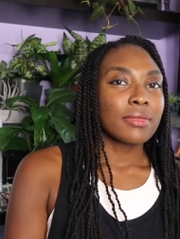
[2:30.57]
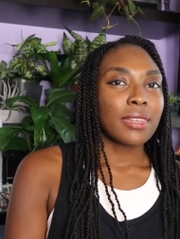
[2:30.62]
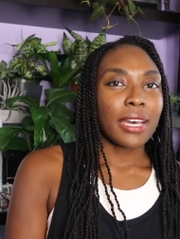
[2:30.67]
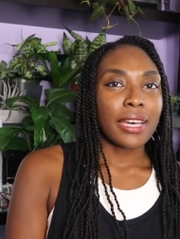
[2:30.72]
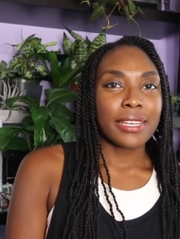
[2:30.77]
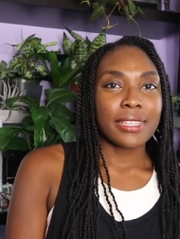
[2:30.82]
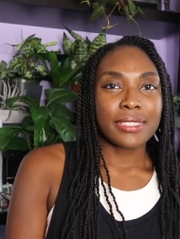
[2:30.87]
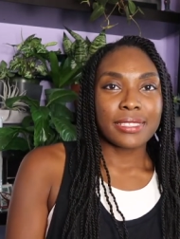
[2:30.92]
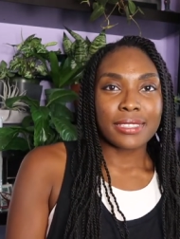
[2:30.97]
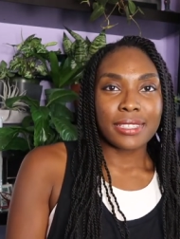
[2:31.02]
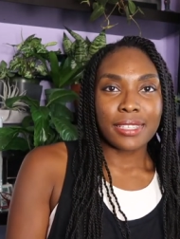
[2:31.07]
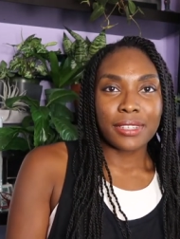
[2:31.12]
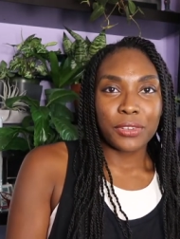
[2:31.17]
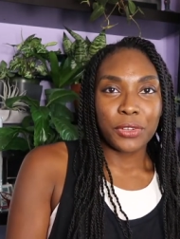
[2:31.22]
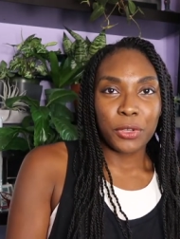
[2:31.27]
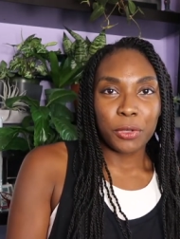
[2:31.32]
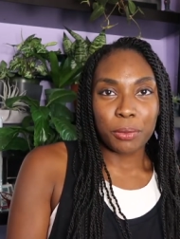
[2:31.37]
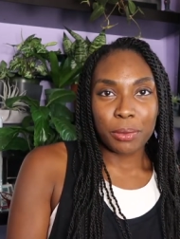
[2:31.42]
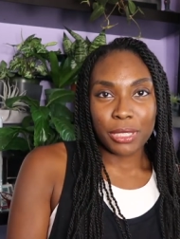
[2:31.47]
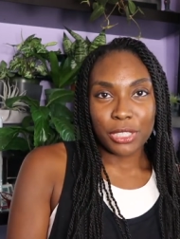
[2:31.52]
as a
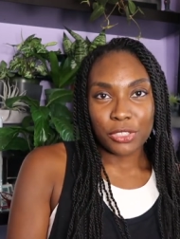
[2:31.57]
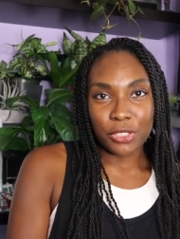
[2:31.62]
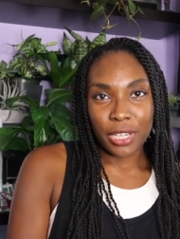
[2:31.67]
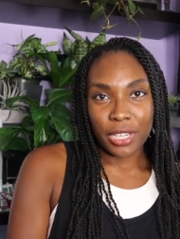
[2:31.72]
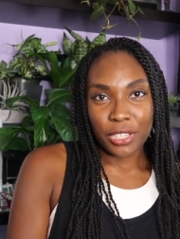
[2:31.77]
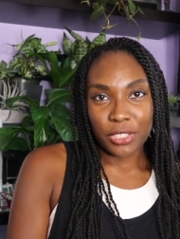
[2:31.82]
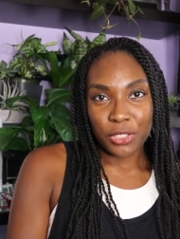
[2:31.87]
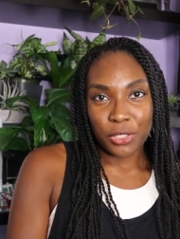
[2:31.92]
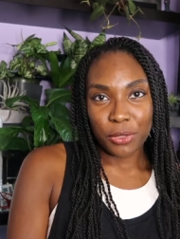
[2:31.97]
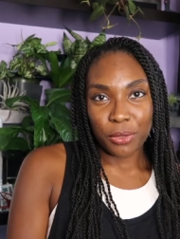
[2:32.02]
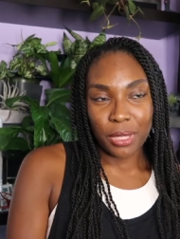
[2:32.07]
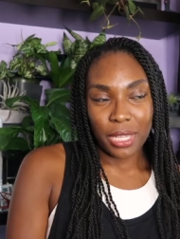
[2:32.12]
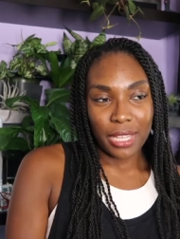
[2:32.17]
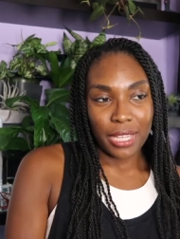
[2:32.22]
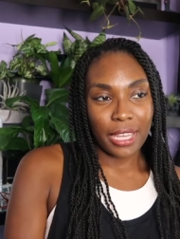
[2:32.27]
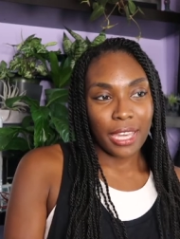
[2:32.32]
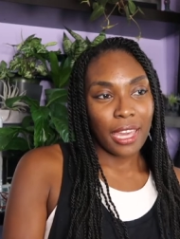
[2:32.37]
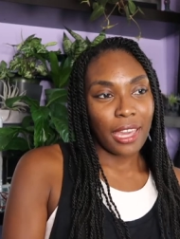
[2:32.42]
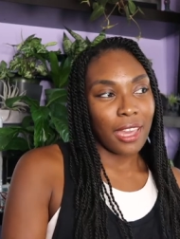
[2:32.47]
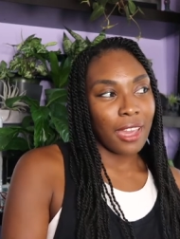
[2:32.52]
newbie trying to do like
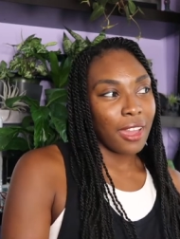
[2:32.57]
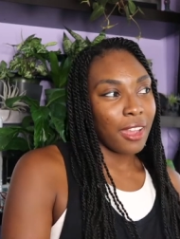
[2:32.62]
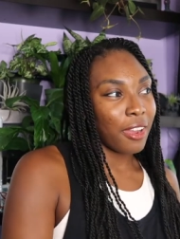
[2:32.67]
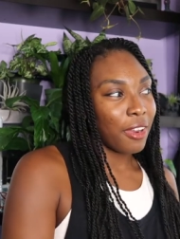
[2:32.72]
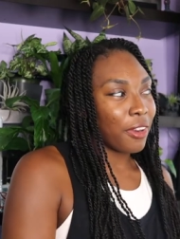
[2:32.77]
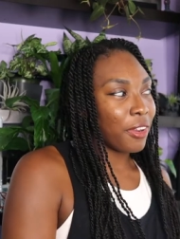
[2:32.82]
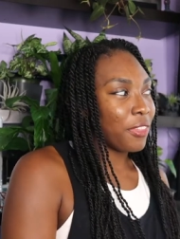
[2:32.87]
care,